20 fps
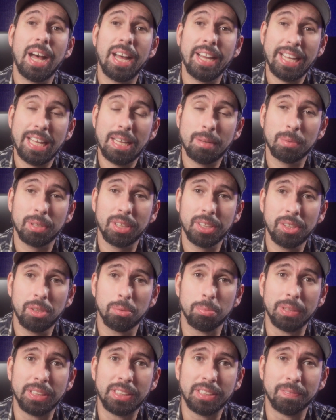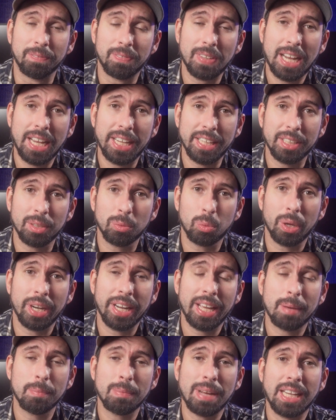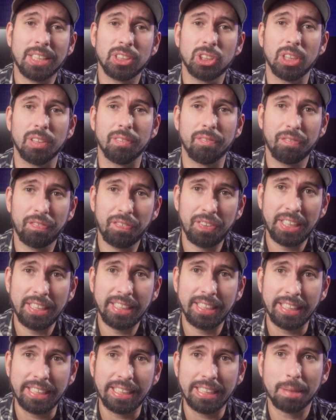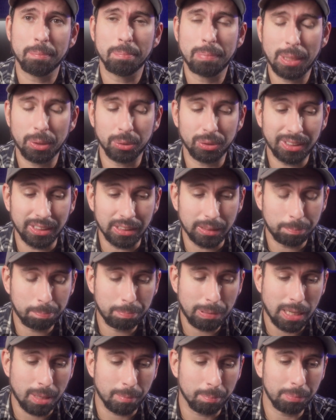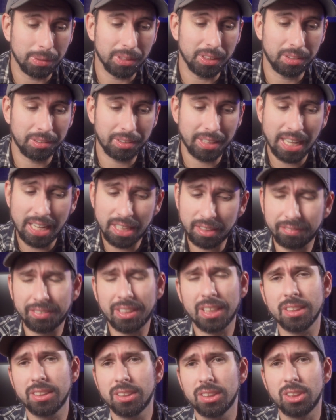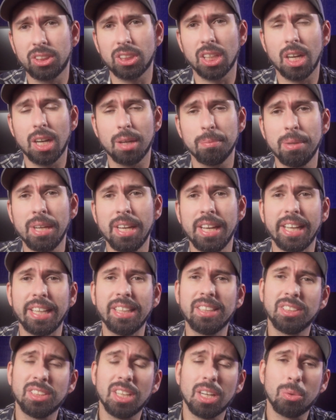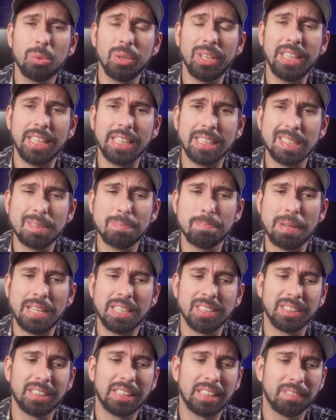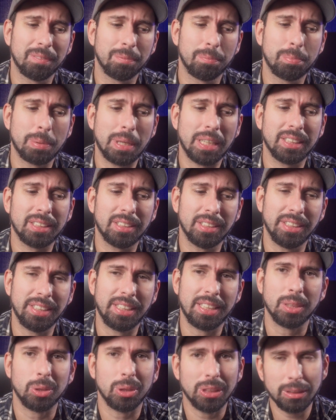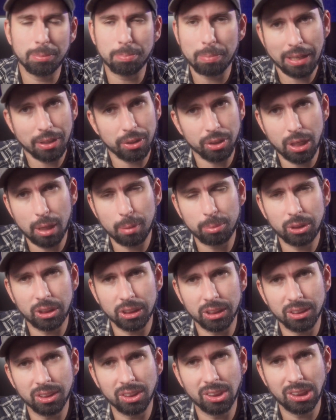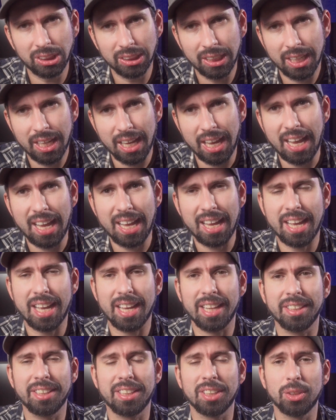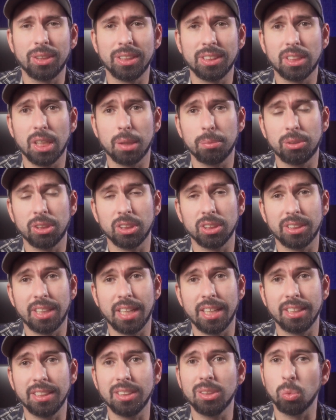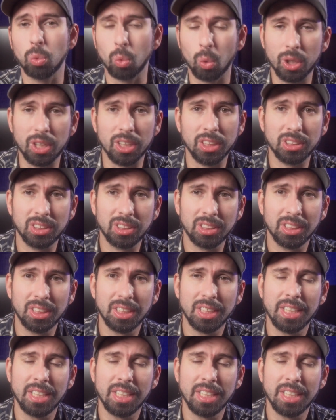I am a little bit divided what I am actually thinking about this pump. It kind of does a job. It's not really expensive, but there is better options and there is options that is worse.